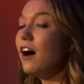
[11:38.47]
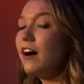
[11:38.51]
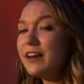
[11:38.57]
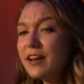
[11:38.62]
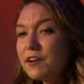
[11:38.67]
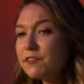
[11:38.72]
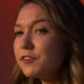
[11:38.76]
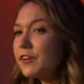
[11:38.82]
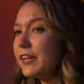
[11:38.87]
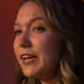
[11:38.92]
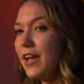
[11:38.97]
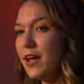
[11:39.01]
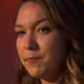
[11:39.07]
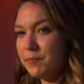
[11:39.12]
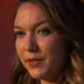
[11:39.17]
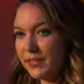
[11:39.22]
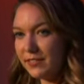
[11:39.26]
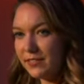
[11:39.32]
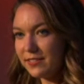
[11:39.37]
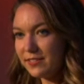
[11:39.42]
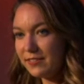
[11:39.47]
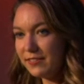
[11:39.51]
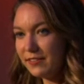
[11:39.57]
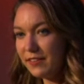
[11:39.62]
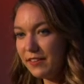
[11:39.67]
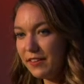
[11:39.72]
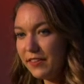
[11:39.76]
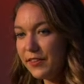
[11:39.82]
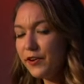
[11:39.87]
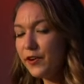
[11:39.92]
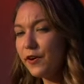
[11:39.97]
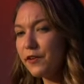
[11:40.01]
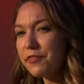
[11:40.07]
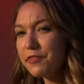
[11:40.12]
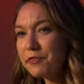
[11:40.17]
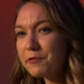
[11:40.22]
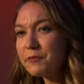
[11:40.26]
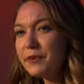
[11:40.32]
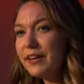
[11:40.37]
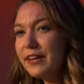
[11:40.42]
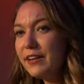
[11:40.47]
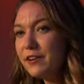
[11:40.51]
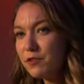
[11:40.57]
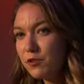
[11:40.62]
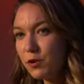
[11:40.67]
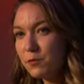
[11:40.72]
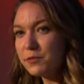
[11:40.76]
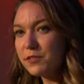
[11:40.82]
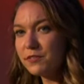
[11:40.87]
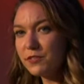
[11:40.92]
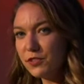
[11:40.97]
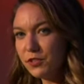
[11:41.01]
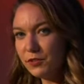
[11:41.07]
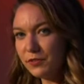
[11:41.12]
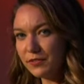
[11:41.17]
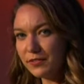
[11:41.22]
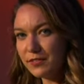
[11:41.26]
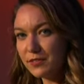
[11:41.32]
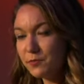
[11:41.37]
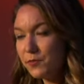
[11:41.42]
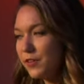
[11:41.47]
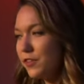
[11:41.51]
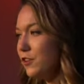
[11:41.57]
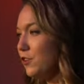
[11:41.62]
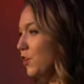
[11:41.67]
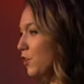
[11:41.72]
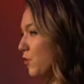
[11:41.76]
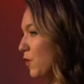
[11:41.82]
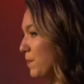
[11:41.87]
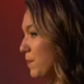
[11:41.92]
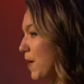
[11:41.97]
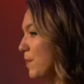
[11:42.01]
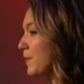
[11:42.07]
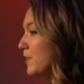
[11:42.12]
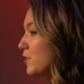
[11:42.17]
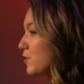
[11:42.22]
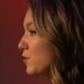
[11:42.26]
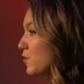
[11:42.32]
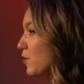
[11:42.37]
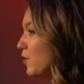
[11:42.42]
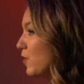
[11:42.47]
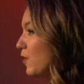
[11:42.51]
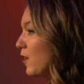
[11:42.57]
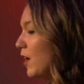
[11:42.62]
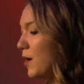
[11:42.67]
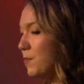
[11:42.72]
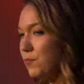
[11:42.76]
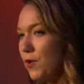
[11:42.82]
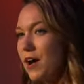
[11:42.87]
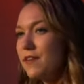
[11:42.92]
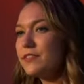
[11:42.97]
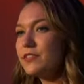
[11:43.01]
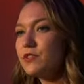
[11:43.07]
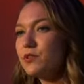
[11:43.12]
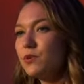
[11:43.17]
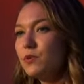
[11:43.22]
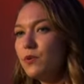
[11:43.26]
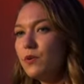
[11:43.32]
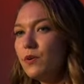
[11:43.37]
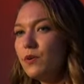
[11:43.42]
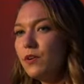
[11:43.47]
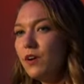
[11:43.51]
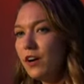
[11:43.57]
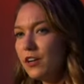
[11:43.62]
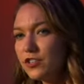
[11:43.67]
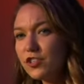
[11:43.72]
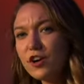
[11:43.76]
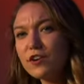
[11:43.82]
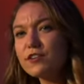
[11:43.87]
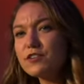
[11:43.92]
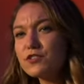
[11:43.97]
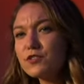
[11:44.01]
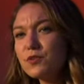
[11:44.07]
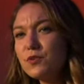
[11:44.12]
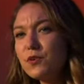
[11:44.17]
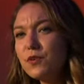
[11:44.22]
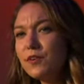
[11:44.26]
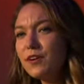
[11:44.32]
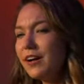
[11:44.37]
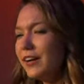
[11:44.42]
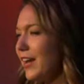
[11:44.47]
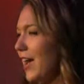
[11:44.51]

On every campus, there are three groups of students. Whether you go to a public school, a private school, a charter school, a